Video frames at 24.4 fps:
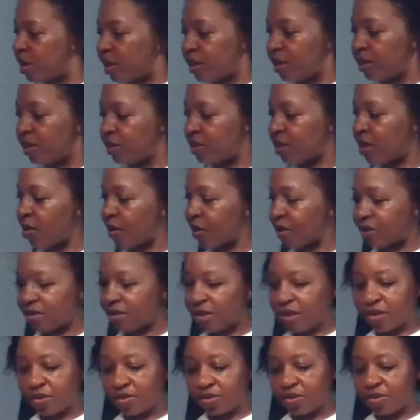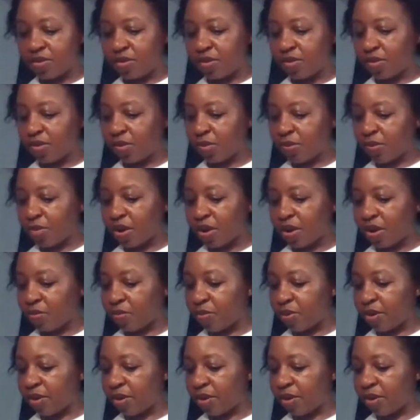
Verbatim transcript: And it's always nice to know uh,